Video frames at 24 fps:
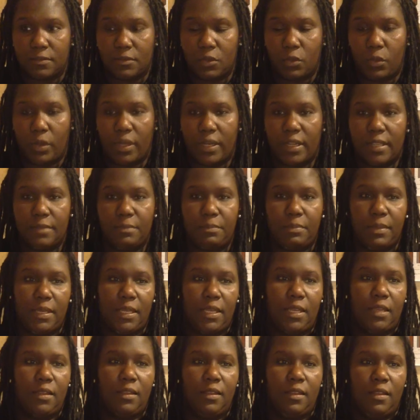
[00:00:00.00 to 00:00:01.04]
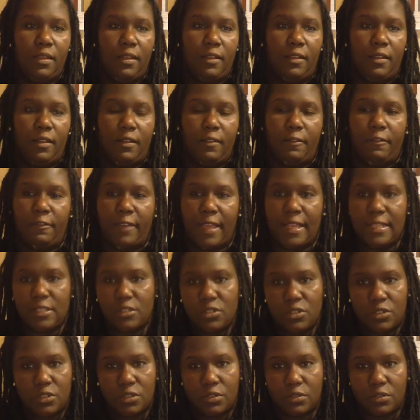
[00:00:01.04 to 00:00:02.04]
whether it be vent,